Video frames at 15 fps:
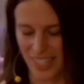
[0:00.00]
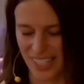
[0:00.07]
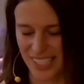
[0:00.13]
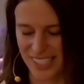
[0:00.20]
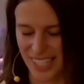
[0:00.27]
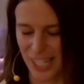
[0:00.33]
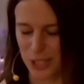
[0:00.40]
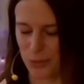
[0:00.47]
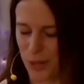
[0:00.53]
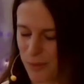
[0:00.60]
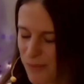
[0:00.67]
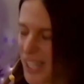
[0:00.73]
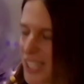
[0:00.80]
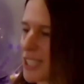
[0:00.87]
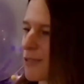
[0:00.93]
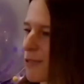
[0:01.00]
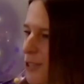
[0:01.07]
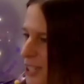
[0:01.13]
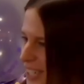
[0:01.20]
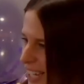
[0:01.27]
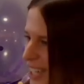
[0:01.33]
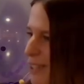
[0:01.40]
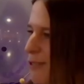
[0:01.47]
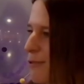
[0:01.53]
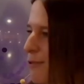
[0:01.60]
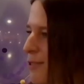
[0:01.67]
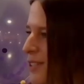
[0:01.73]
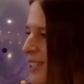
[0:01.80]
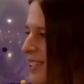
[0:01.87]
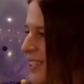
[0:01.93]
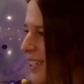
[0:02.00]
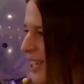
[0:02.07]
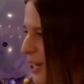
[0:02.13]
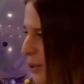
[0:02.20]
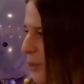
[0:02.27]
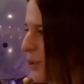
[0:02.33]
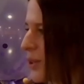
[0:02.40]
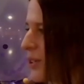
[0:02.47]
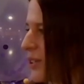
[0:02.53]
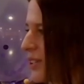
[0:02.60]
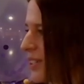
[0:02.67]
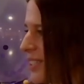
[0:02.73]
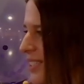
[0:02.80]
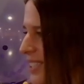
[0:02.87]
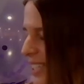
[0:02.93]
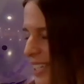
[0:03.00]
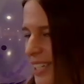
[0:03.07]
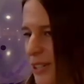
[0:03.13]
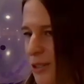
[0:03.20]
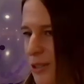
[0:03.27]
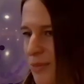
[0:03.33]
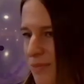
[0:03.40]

says we must forgive in order to heal.